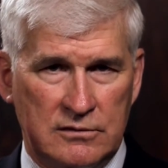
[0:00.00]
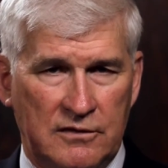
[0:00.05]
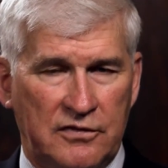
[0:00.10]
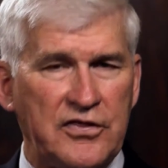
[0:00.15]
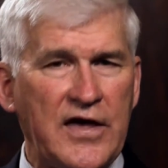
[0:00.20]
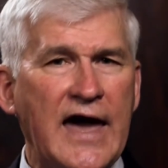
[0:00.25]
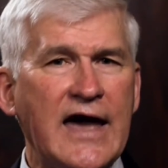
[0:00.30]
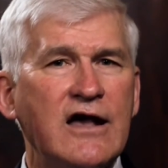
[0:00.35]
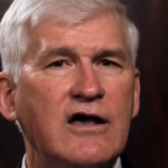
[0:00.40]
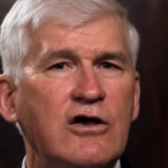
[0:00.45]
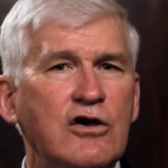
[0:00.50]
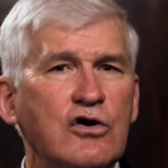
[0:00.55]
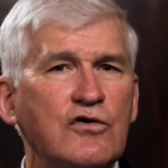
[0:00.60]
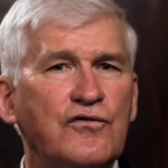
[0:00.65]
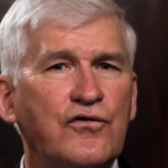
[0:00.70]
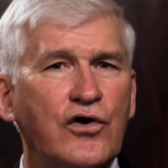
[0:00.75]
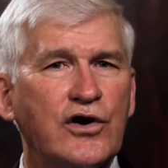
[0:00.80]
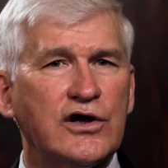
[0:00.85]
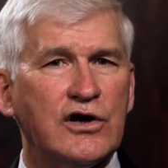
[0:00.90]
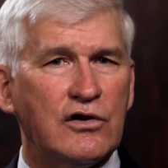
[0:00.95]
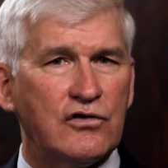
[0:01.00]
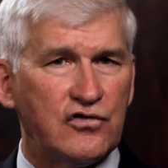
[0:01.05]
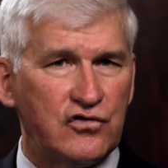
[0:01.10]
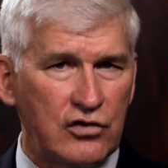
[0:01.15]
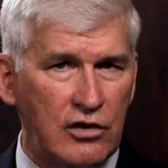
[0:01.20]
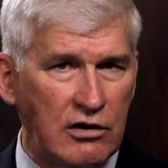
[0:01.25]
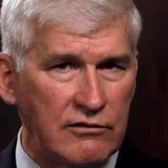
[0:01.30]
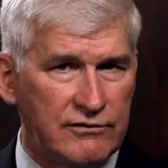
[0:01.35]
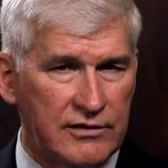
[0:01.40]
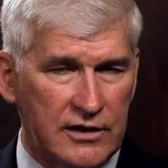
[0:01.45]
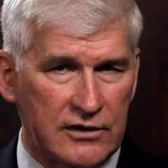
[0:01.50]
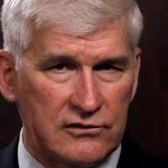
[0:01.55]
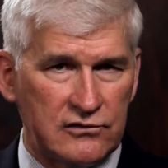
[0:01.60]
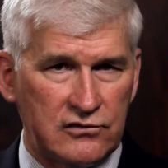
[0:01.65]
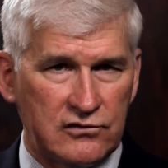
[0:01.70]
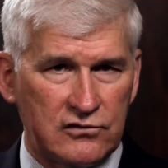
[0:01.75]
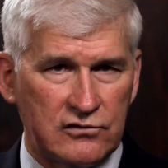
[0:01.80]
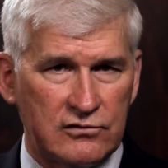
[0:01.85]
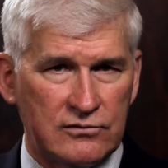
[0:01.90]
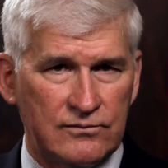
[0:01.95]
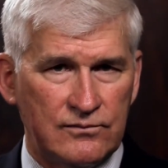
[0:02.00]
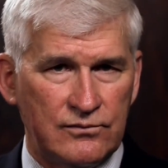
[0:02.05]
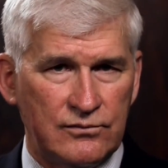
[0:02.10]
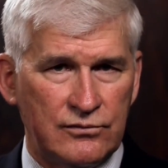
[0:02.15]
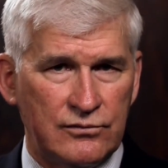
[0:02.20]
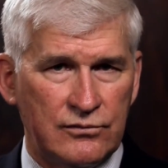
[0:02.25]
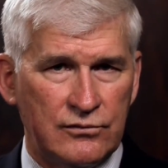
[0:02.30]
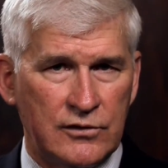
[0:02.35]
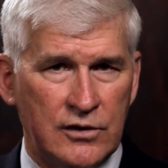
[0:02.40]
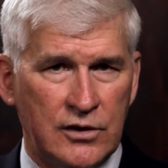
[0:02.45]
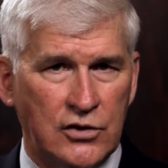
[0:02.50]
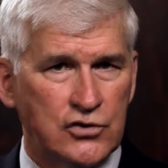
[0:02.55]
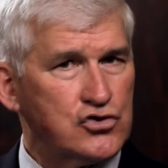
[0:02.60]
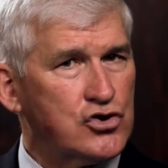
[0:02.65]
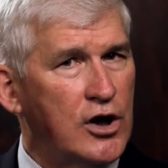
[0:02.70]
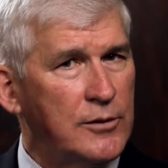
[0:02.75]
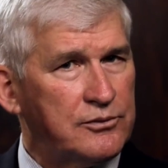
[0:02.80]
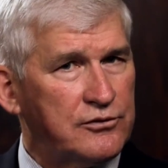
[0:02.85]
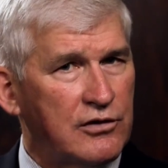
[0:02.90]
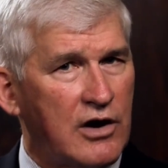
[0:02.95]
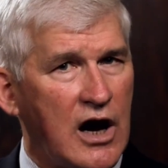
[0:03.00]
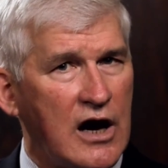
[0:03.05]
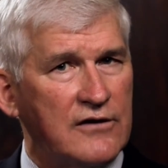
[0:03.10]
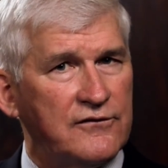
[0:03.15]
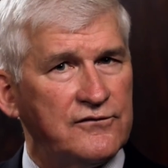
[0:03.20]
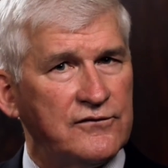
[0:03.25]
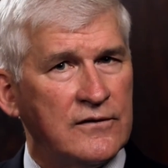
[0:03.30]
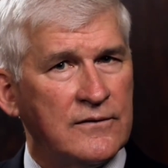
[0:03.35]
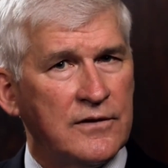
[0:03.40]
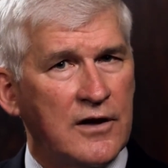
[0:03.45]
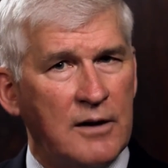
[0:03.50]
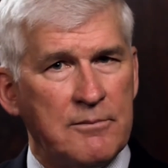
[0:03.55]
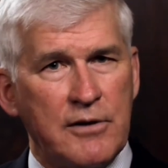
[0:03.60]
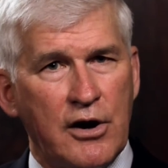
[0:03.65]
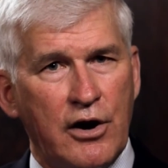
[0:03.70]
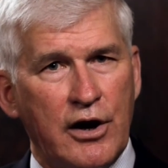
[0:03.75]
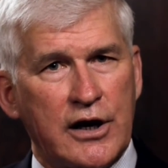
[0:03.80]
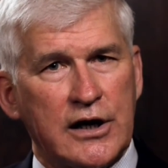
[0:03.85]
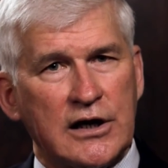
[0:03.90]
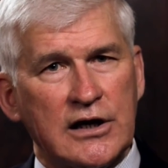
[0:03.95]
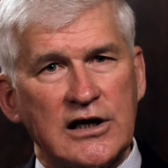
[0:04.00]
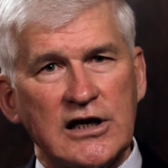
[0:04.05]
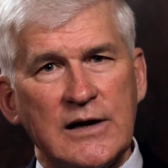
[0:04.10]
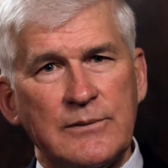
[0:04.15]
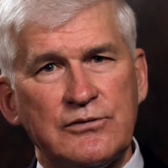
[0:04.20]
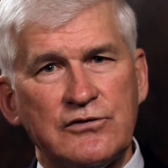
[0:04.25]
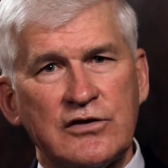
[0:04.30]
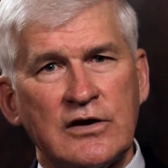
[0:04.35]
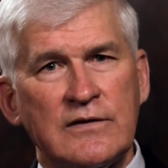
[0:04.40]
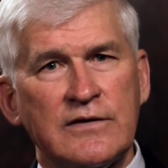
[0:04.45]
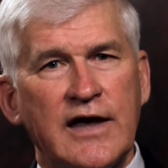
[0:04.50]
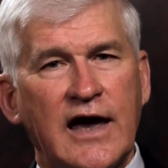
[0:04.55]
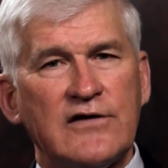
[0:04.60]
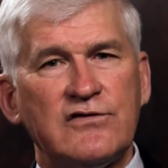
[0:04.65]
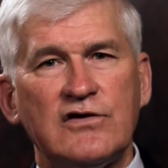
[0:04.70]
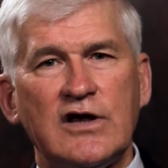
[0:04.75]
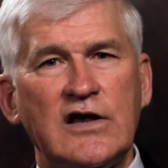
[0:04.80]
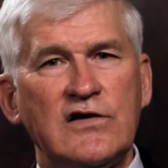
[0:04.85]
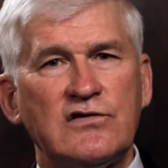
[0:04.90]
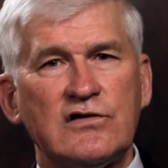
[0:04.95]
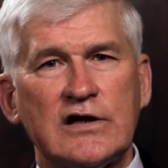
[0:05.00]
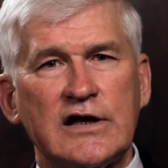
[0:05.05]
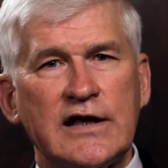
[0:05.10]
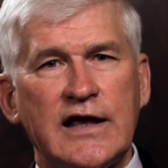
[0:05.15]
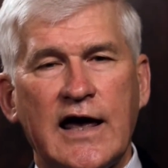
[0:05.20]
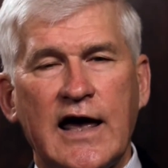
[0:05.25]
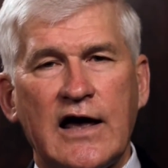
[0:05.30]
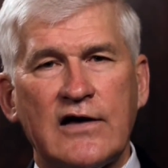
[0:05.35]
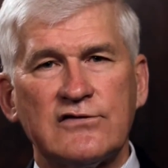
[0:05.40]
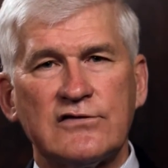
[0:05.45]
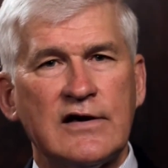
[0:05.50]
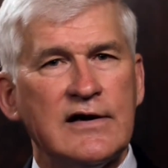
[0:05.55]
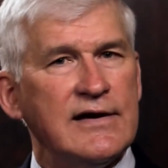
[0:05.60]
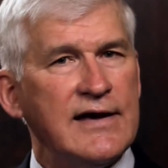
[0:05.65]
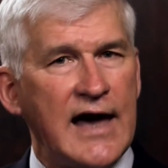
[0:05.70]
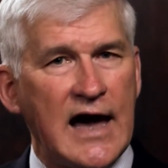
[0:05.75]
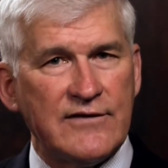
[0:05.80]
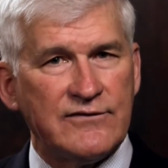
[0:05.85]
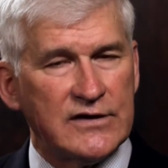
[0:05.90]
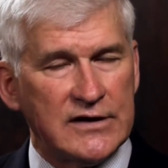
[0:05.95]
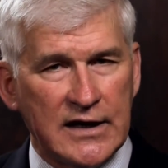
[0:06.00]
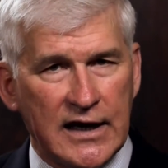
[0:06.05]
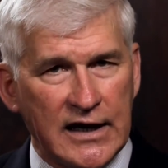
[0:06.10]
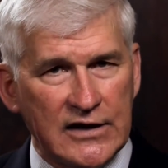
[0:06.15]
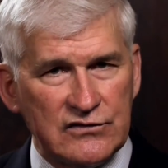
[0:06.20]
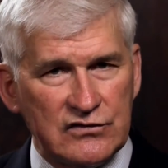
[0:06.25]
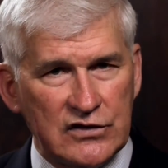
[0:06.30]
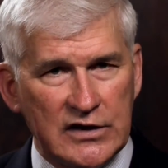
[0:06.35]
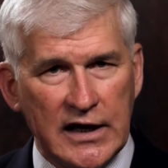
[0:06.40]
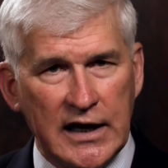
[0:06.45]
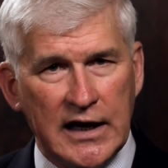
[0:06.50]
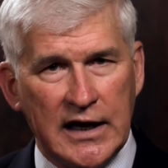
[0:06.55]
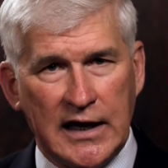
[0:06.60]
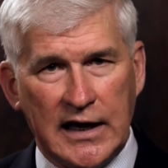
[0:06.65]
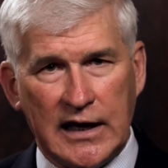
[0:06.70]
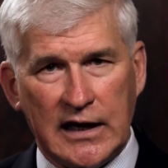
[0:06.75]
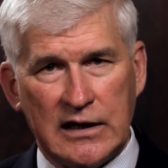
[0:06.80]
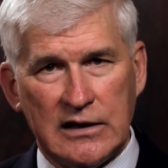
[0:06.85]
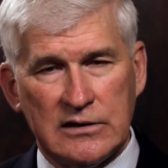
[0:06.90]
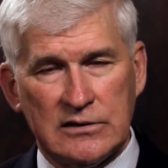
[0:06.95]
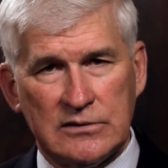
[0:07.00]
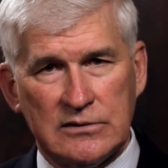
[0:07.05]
Thank you for your service trips off American lips as easily as have a nice day,